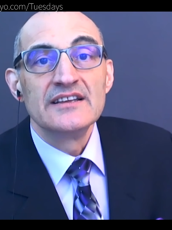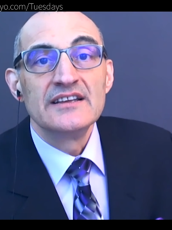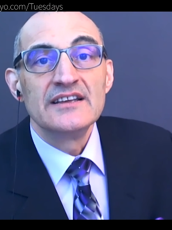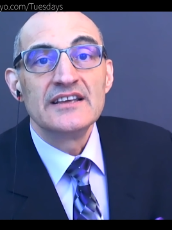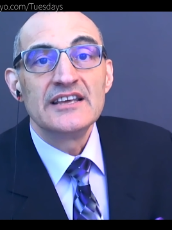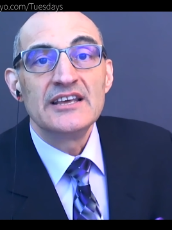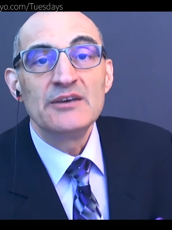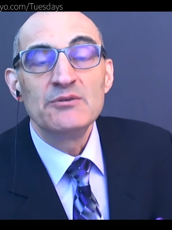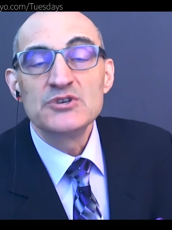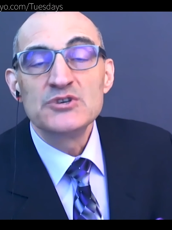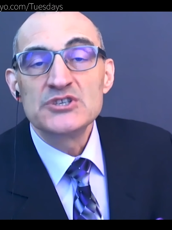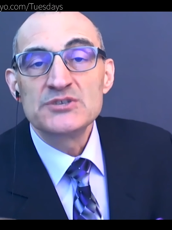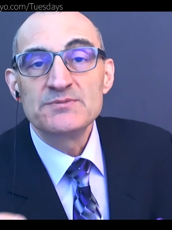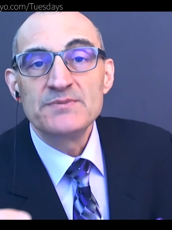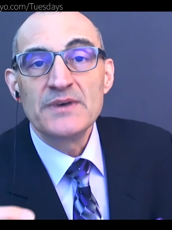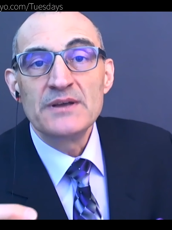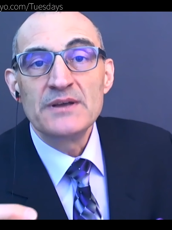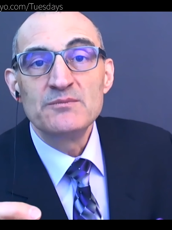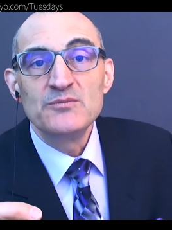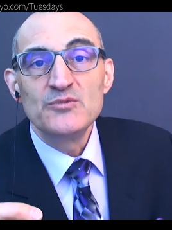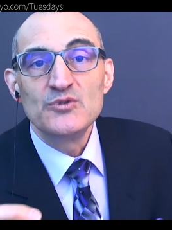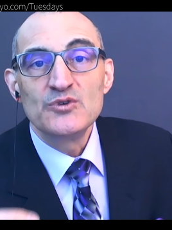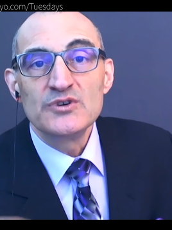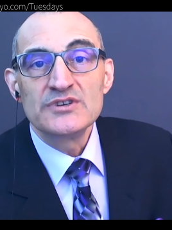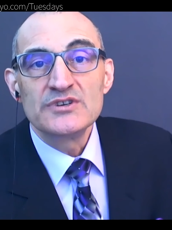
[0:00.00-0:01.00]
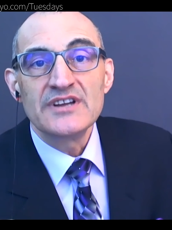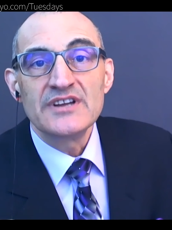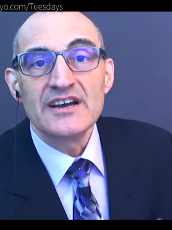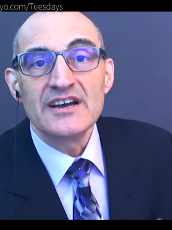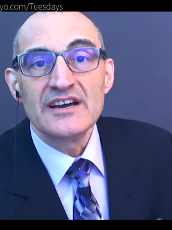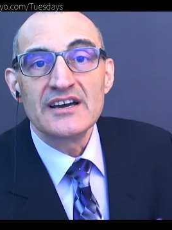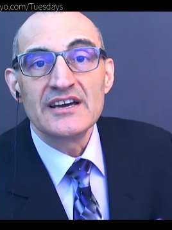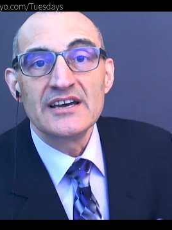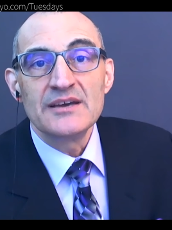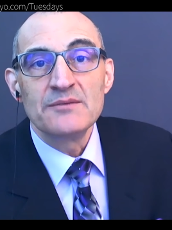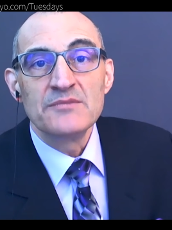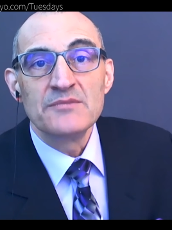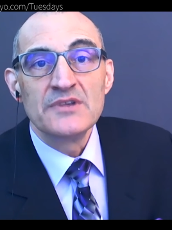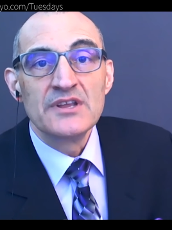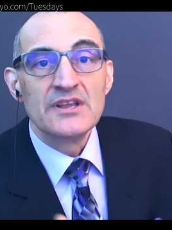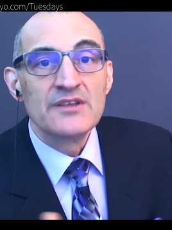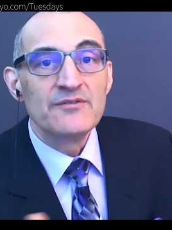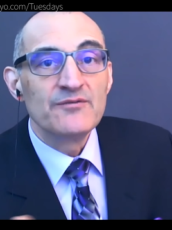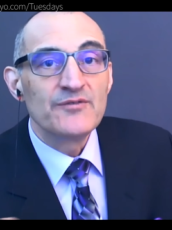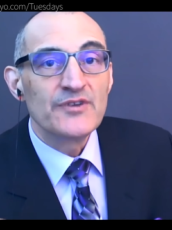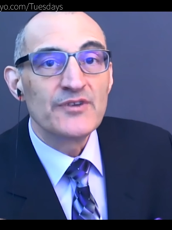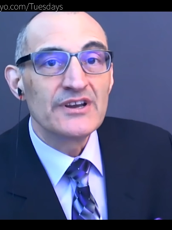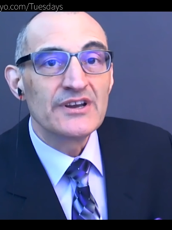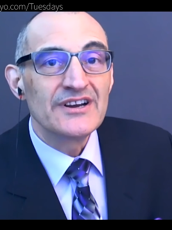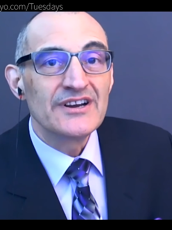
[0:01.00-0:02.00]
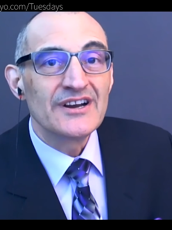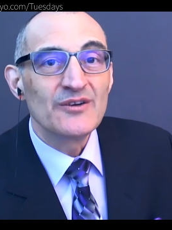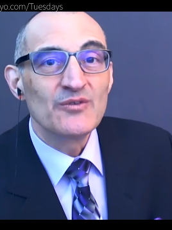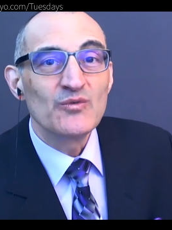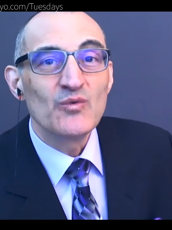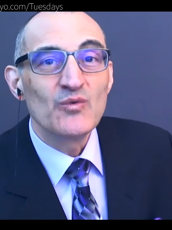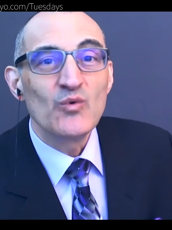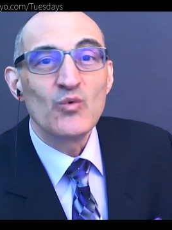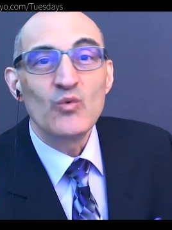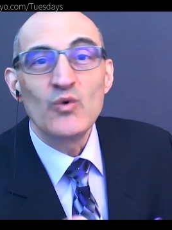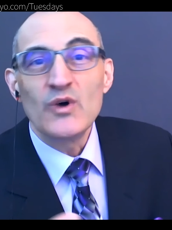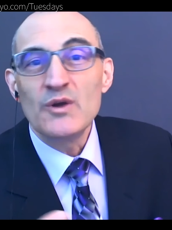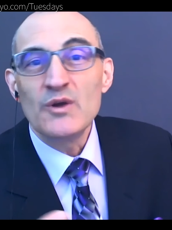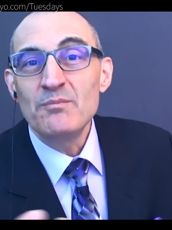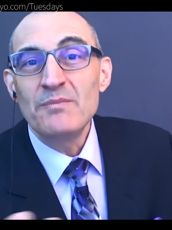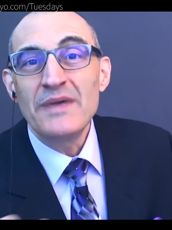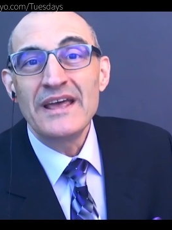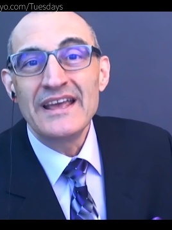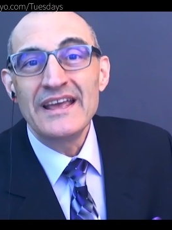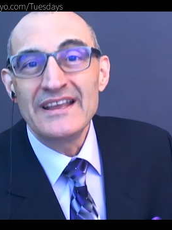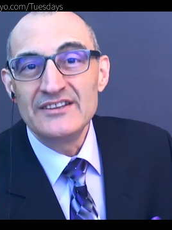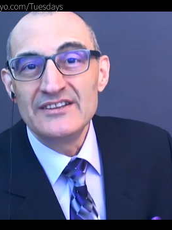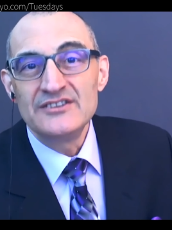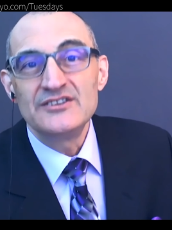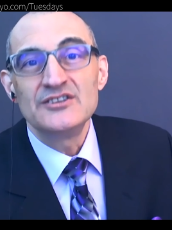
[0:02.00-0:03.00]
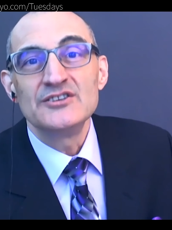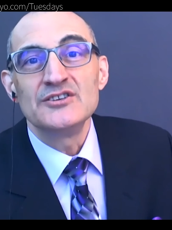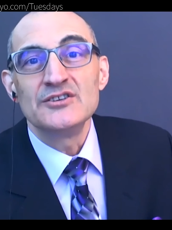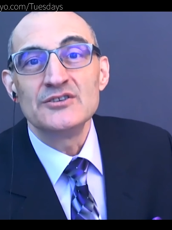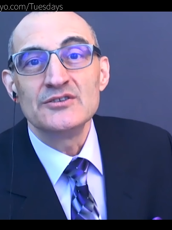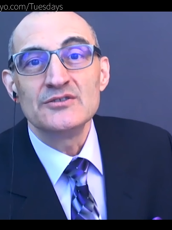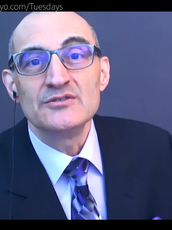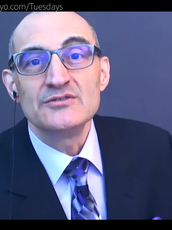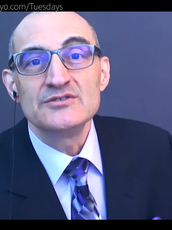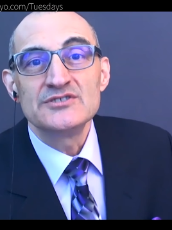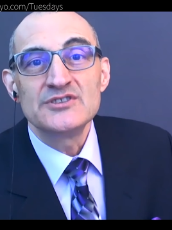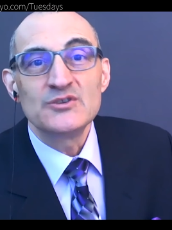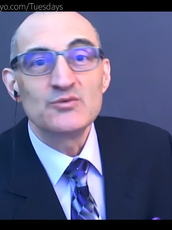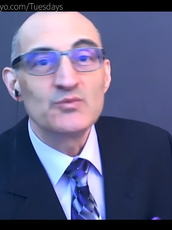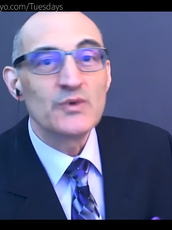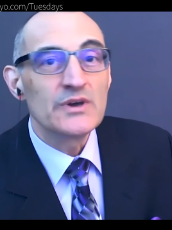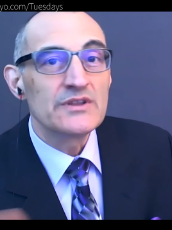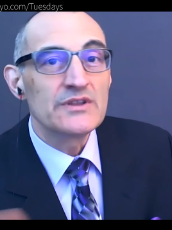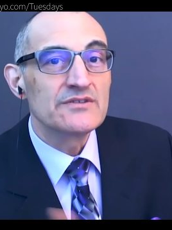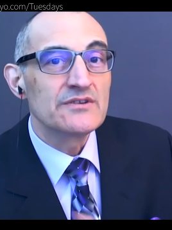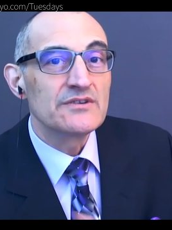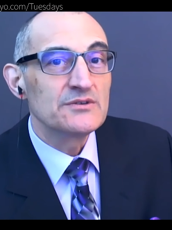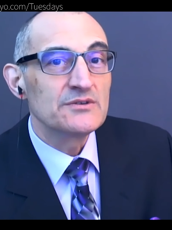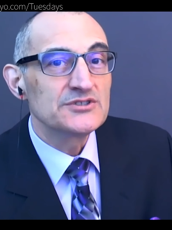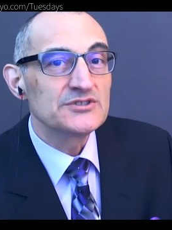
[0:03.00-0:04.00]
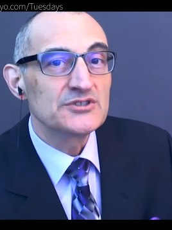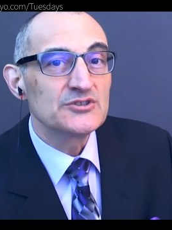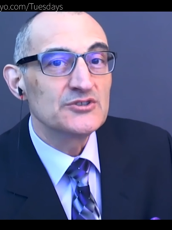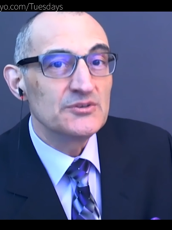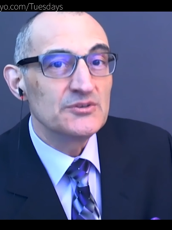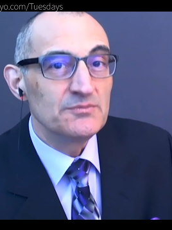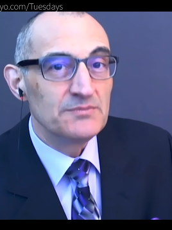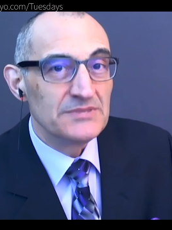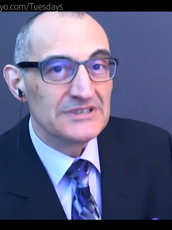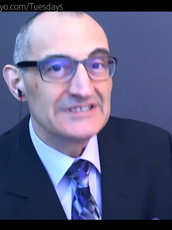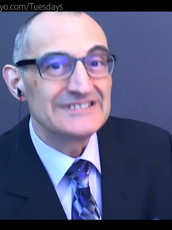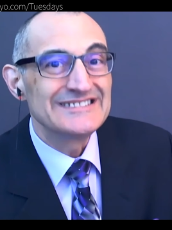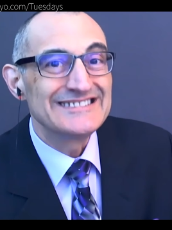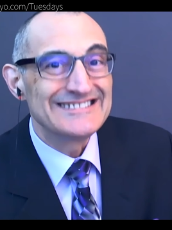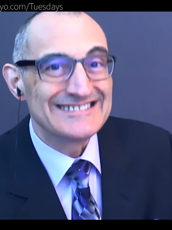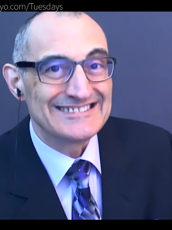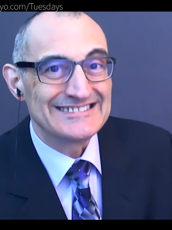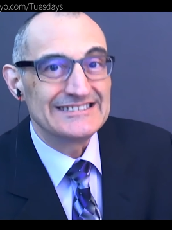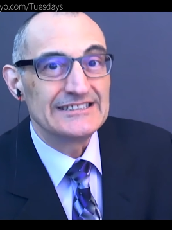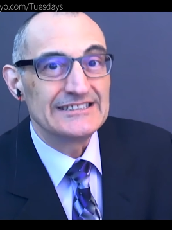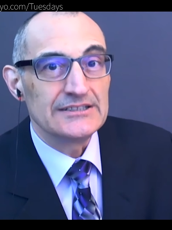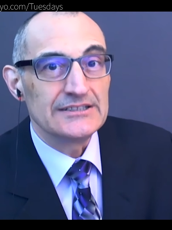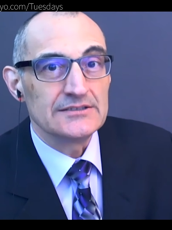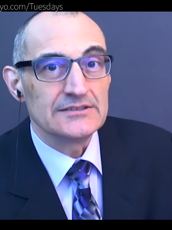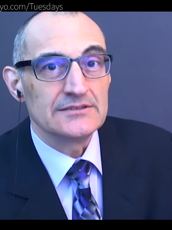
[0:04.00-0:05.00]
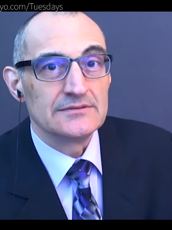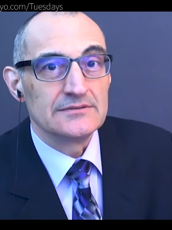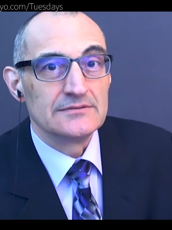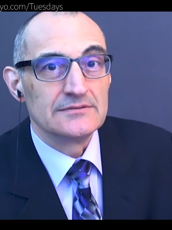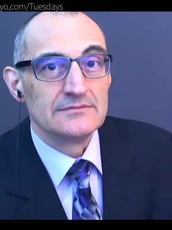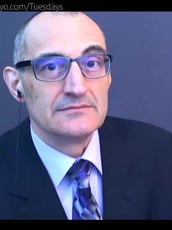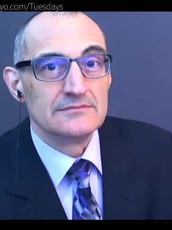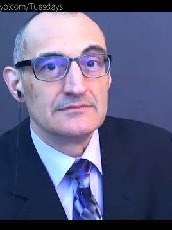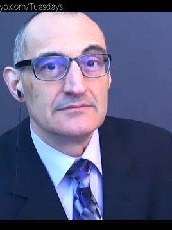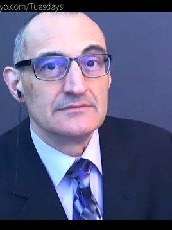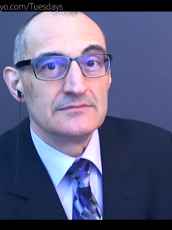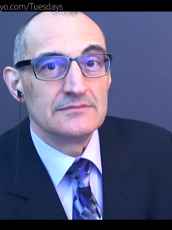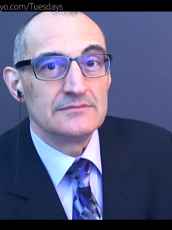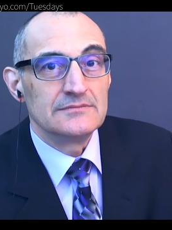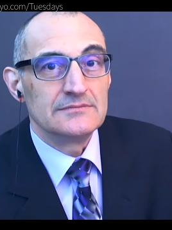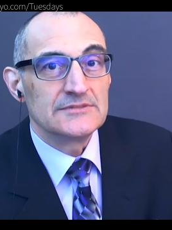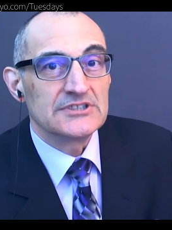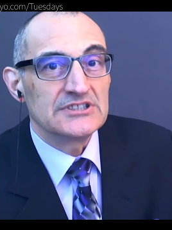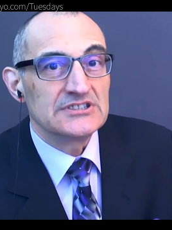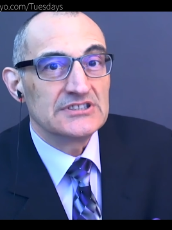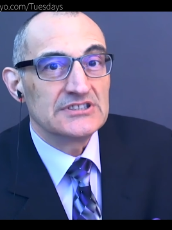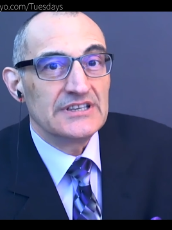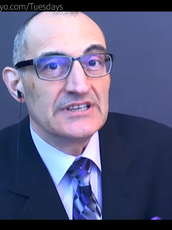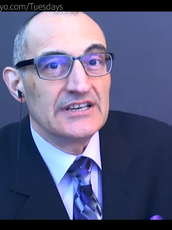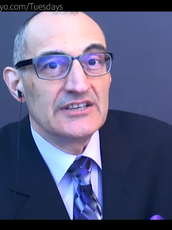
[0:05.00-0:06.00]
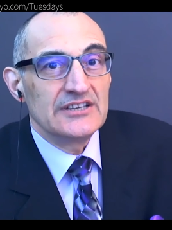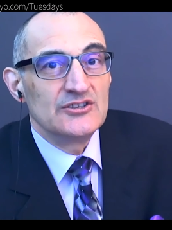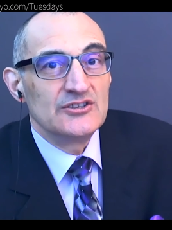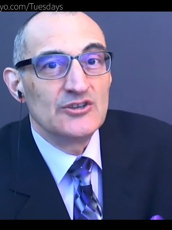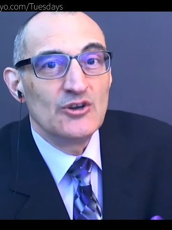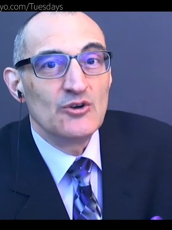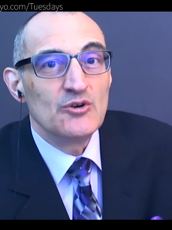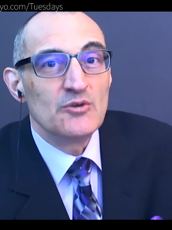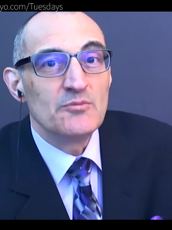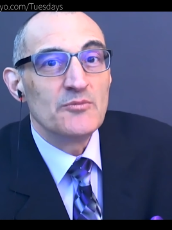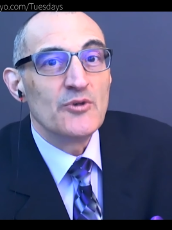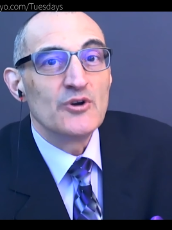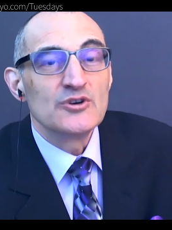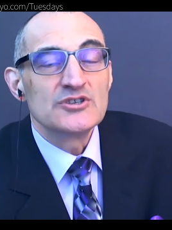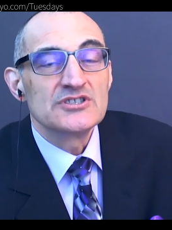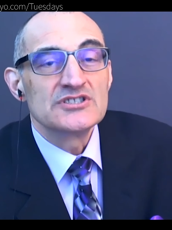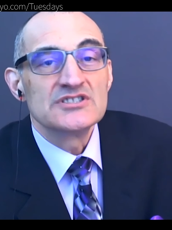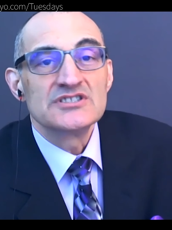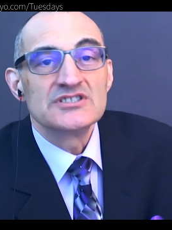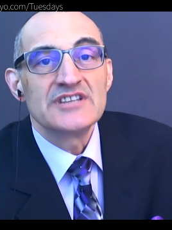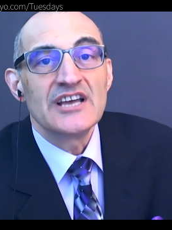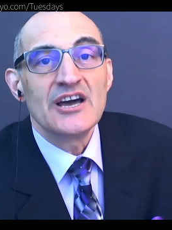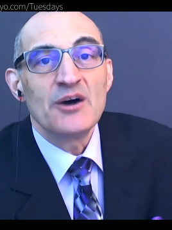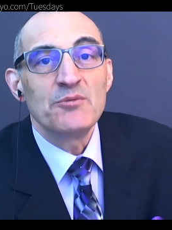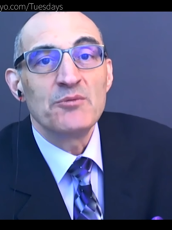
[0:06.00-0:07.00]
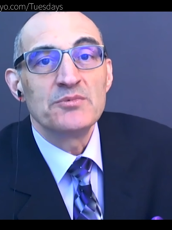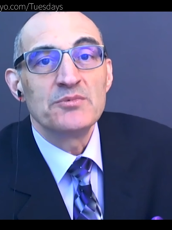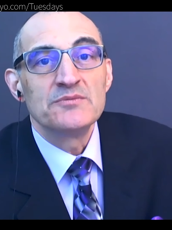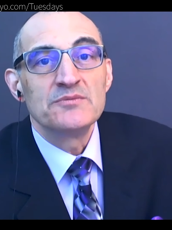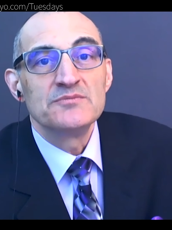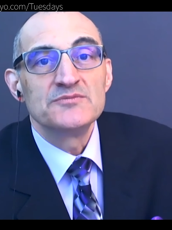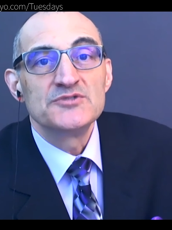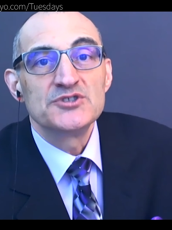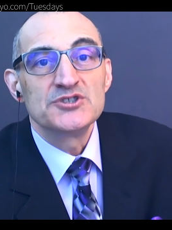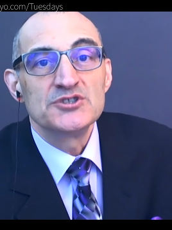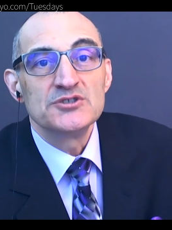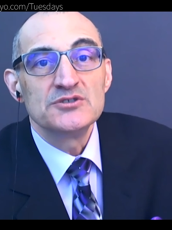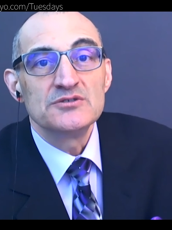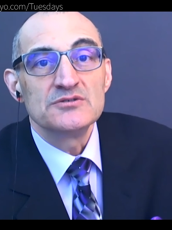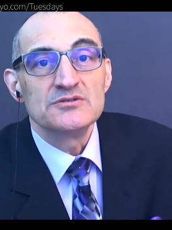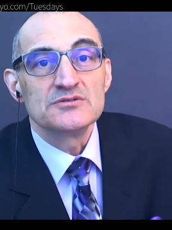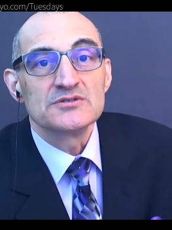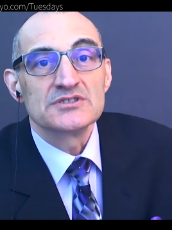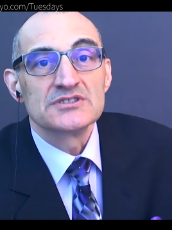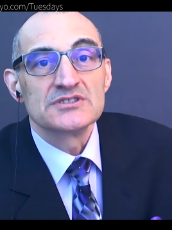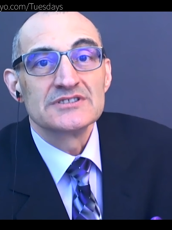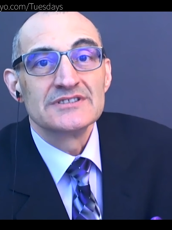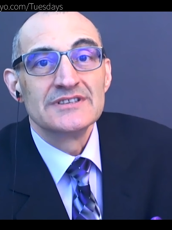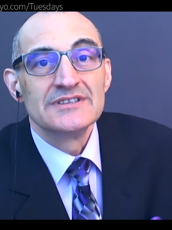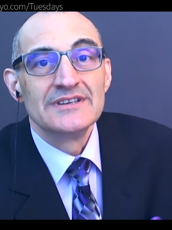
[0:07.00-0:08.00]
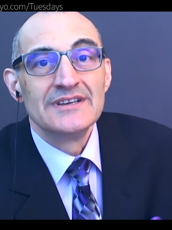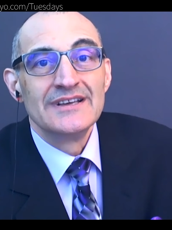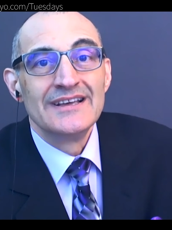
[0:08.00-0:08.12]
He would spend more time figuring out what pen to use and whether it was a good business deal, because he had no emotions to help him choose.